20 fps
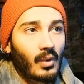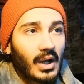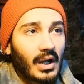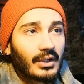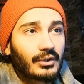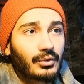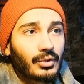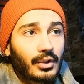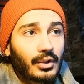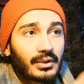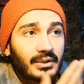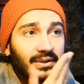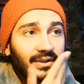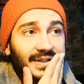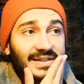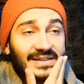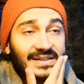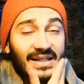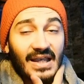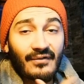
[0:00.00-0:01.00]
turn.
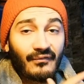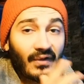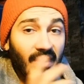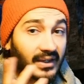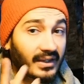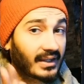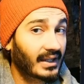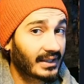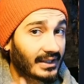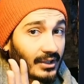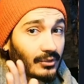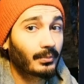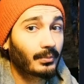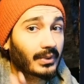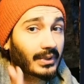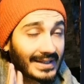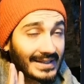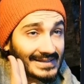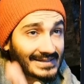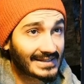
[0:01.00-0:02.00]
This effect cannot be
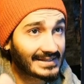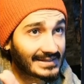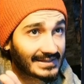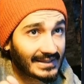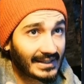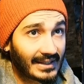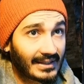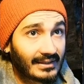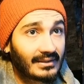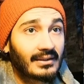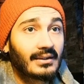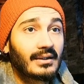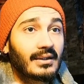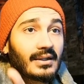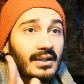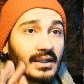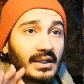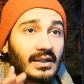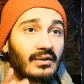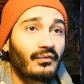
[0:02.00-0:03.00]
resisted
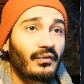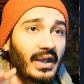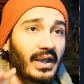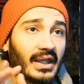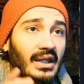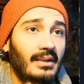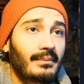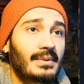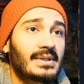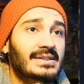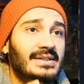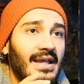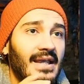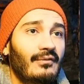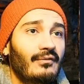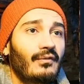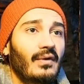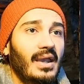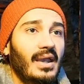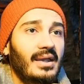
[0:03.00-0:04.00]
if enemies
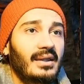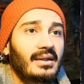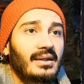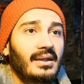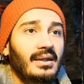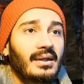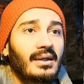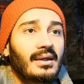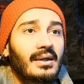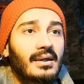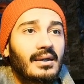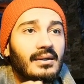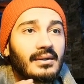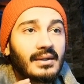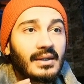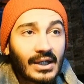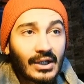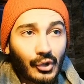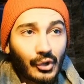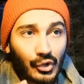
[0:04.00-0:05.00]
have any
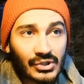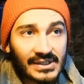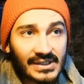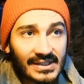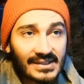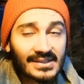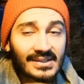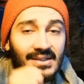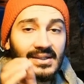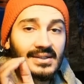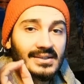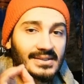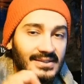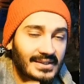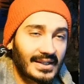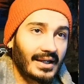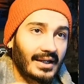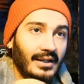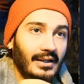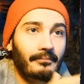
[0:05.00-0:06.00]
necrosis
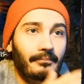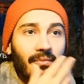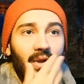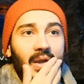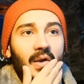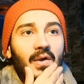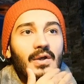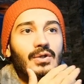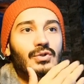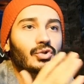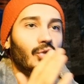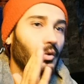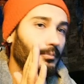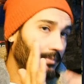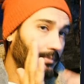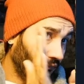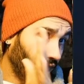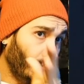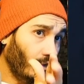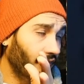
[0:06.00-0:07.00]
stack. So
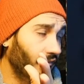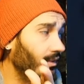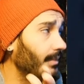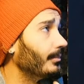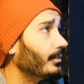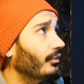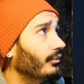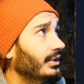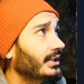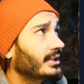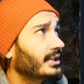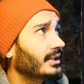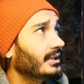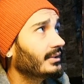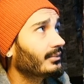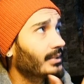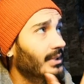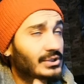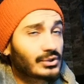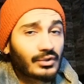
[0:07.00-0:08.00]
before we move into the
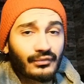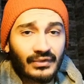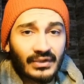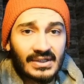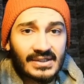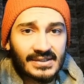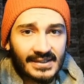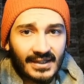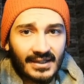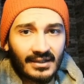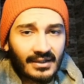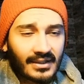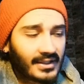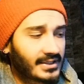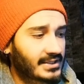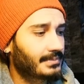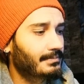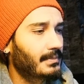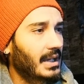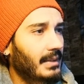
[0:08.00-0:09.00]
rest of these skill
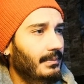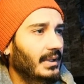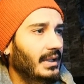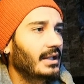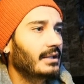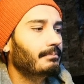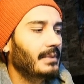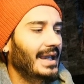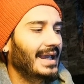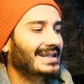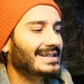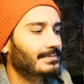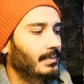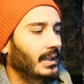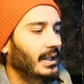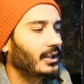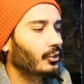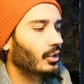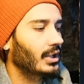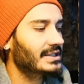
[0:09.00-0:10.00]
kits, maybe let me
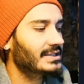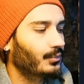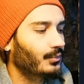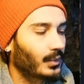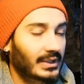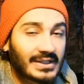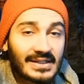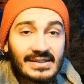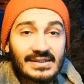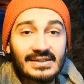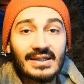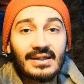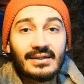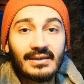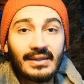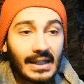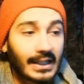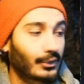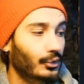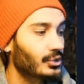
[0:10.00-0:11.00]
explain you guys what is
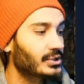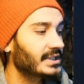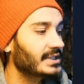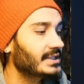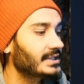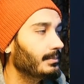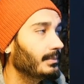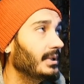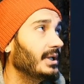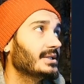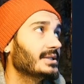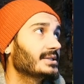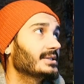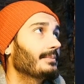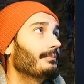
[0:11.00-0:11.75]
necrosis means.